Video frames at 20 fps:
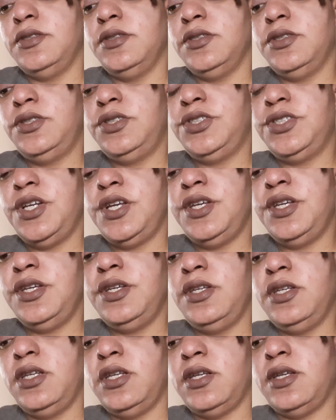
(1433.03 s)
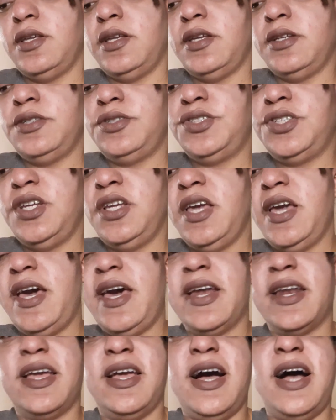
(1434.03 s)
she
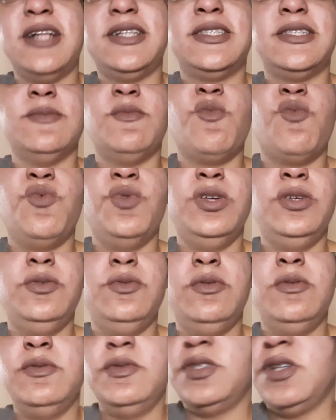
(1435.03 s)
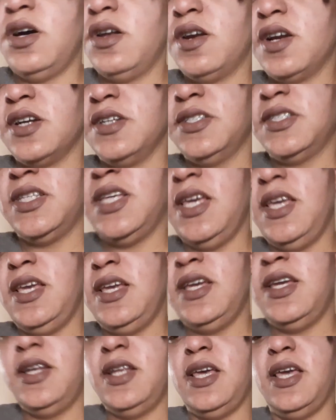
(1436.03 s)
had got some wounds on her
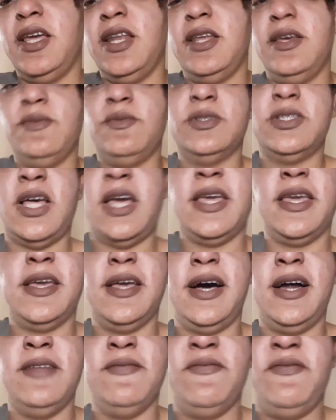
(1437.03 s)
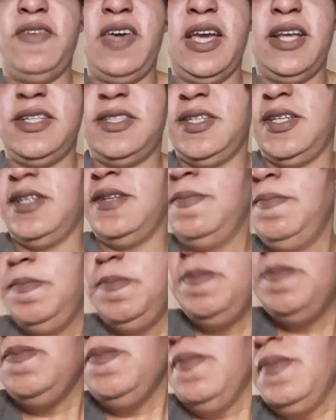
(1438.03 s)
skin, and it was like got infected.
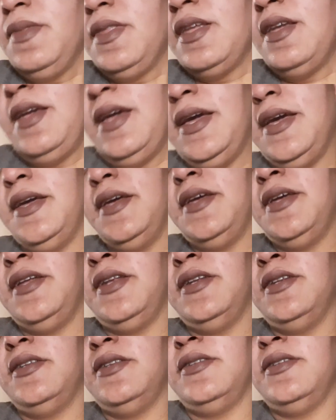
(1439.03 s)
And